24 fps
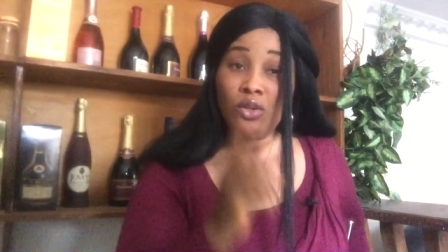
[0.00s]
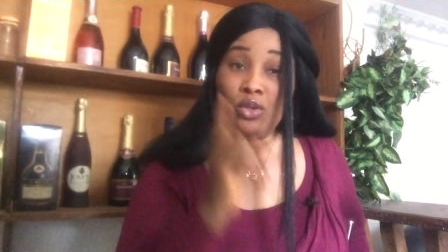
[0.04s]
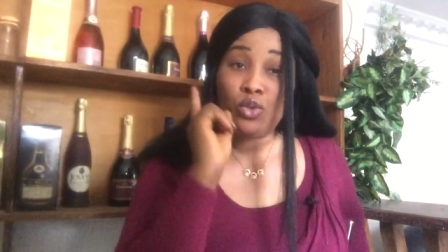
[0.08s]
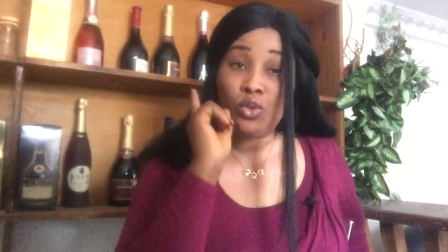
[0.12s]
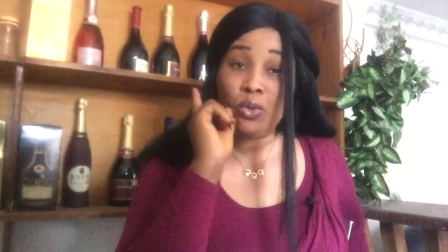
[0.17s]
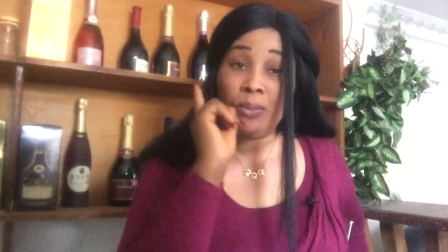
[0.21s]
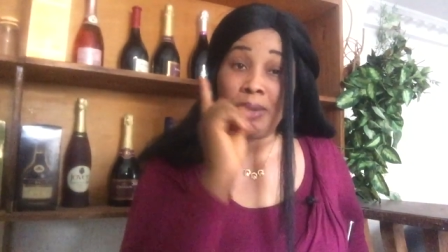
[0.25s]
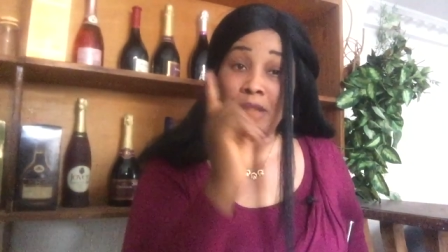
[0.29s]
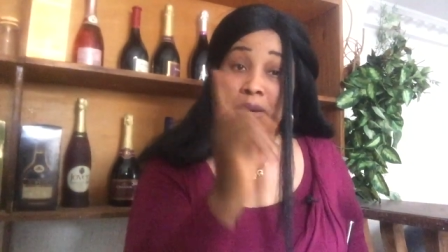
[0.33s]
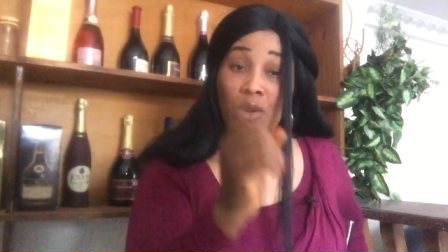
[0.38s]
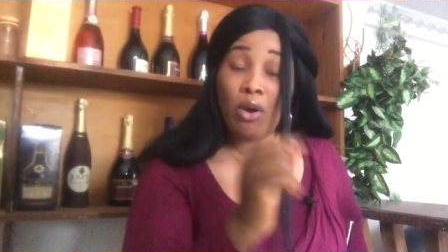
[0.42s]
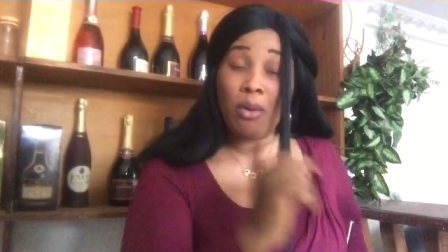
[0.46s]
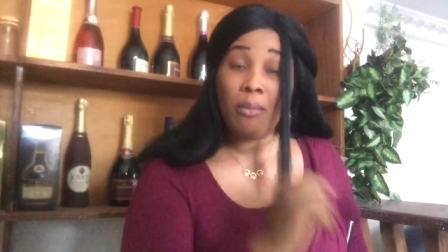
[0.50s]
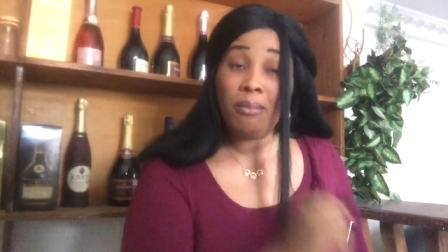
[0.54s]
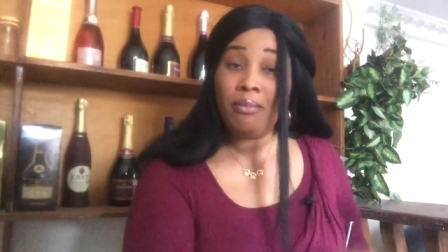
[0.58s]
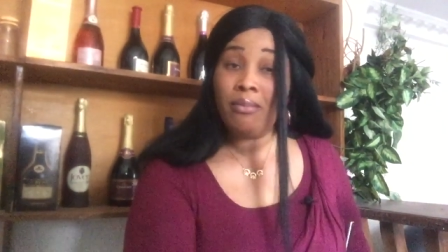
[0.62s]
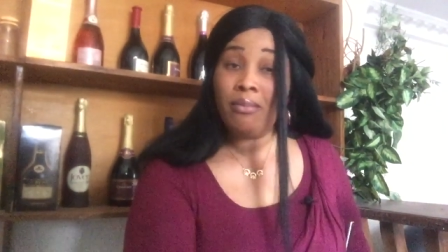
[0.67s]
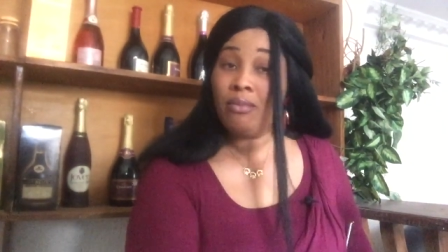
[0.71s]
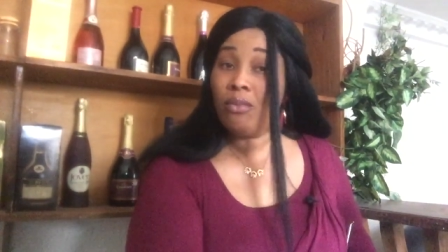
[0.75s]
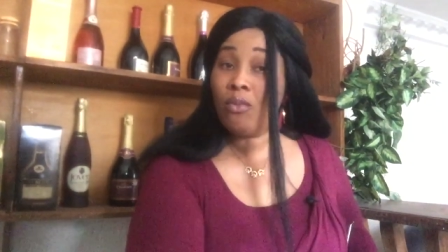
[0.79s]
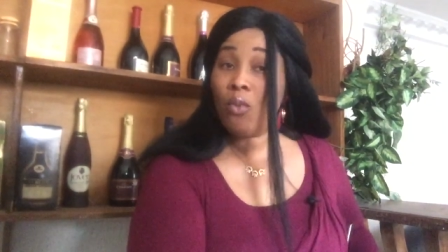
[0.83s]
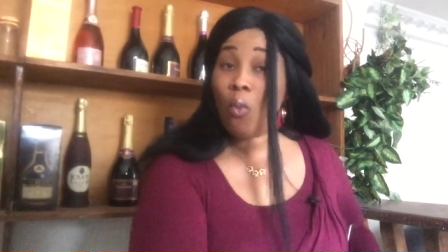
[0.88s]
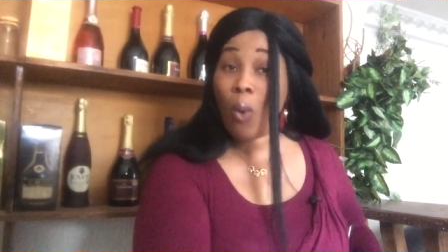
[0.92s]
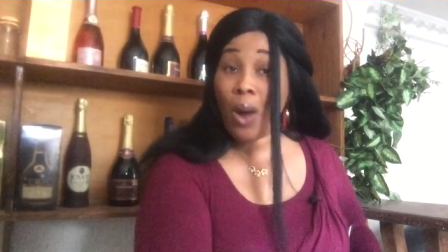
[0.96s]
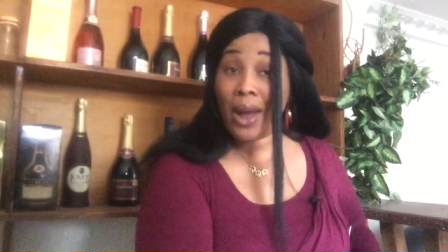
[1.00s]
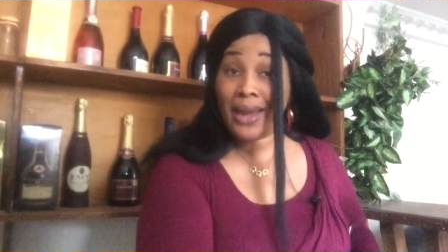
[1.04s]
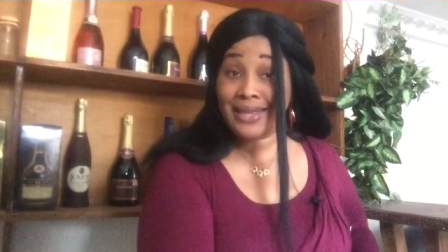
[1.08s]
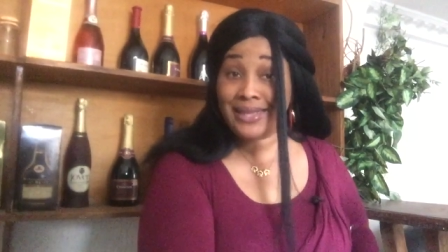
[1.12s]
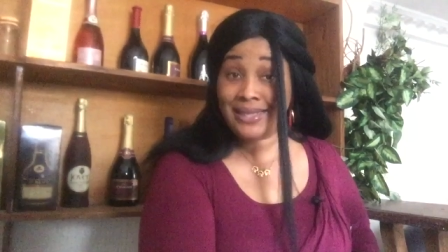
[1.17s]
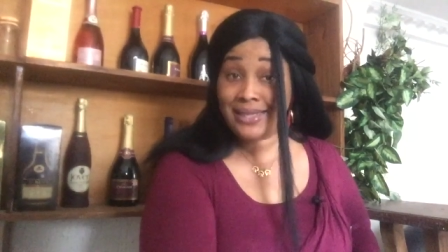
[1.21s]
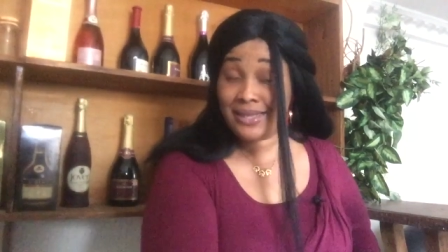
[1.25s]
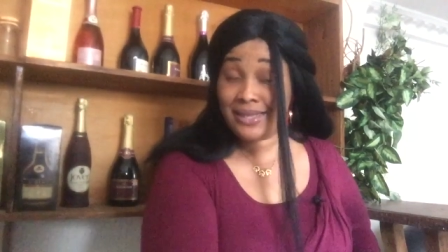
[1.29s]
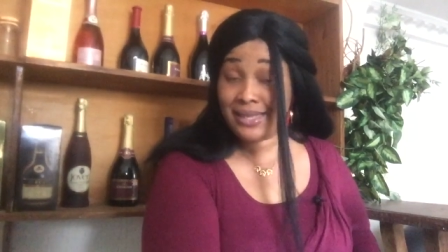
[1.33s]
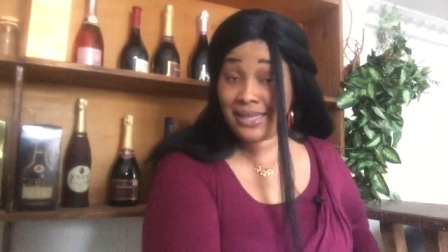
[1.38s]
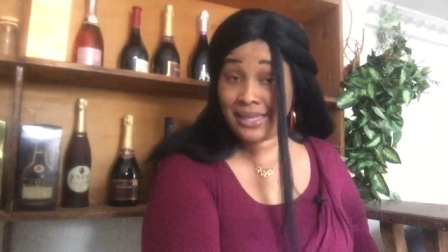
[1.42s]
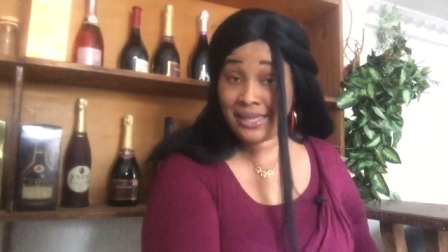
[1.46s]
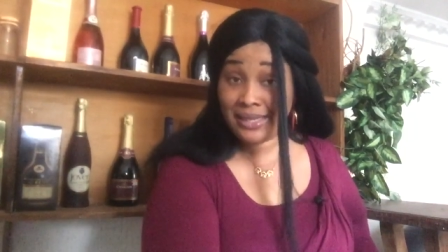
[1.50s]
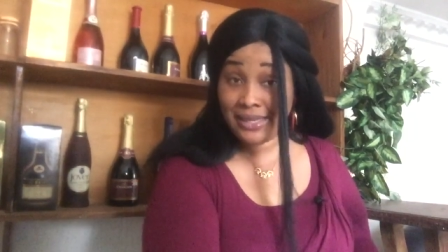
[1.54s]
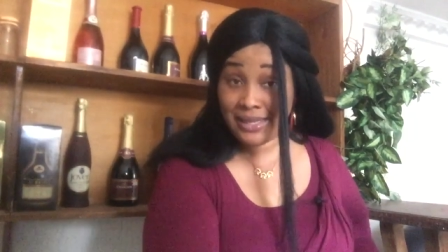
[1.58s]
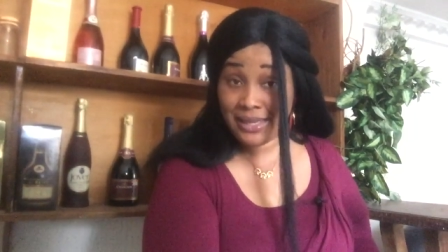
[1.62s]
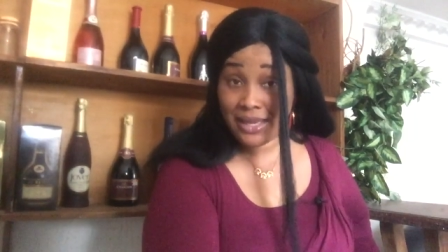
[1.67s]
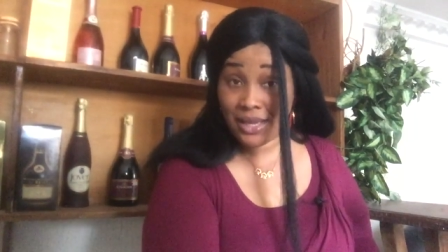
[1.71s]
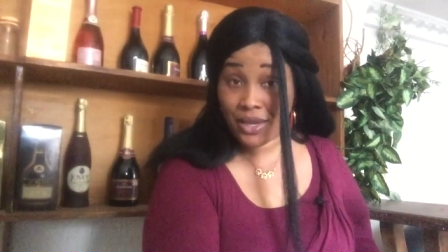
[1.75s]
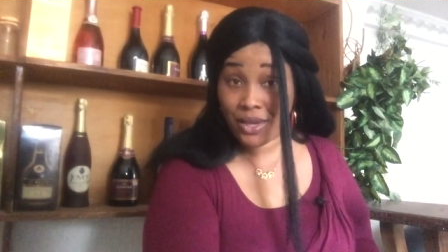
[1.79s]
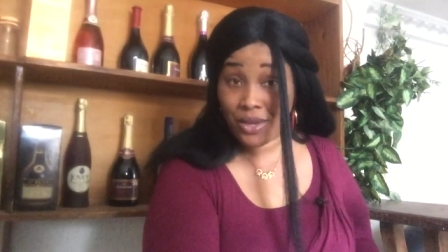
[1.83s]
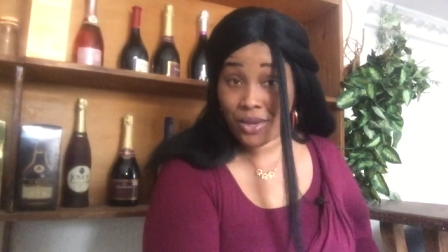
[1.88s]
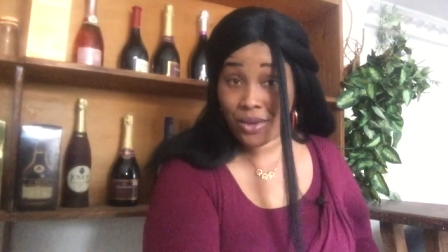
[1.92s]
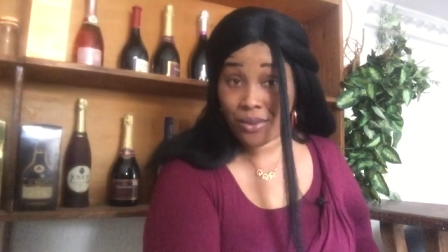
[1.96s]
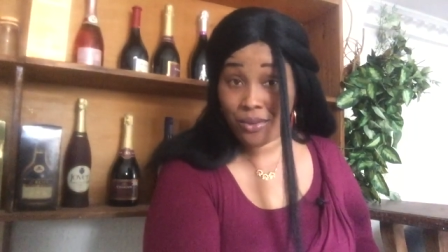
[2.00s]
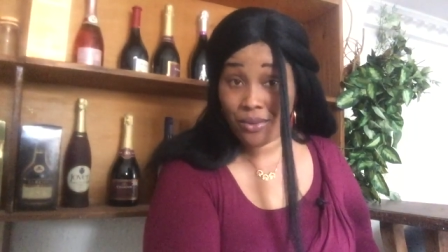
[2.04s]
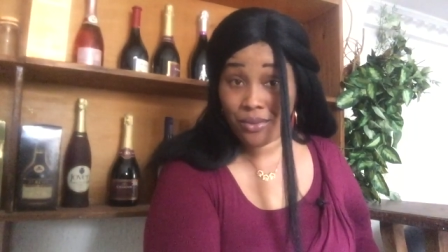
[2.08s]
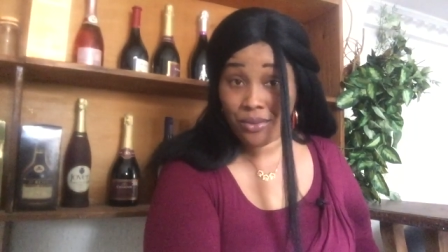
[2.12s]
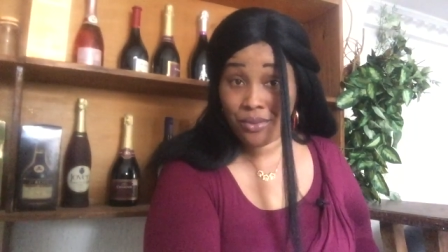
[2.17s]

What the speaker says: to become quite insecure,